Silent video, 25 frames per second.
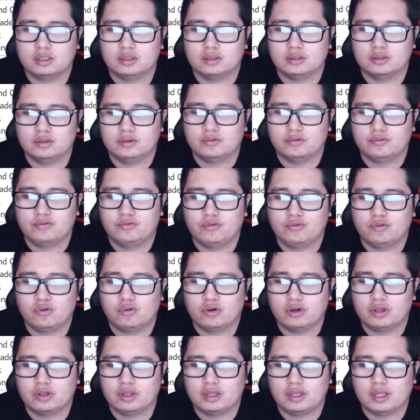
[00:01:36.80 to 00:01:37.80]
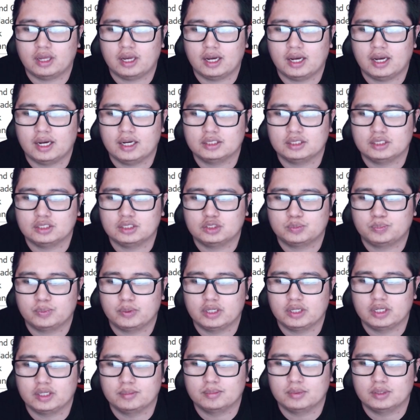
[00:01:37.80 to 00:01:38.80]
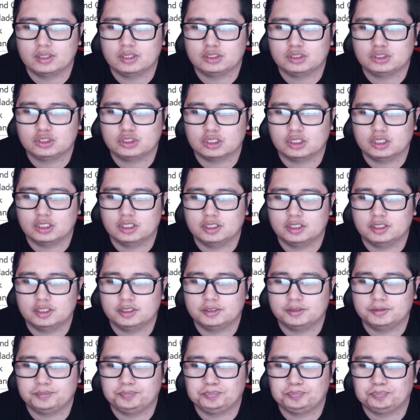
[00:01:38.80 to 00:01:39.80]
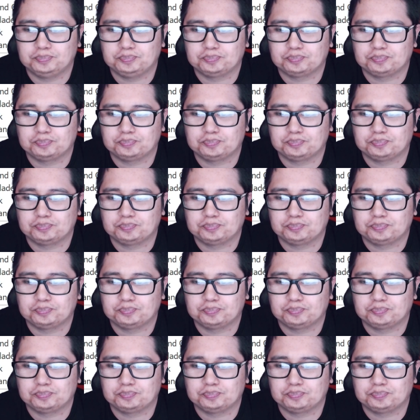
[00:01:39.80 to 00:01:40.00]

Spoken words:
for that, it's pretty much a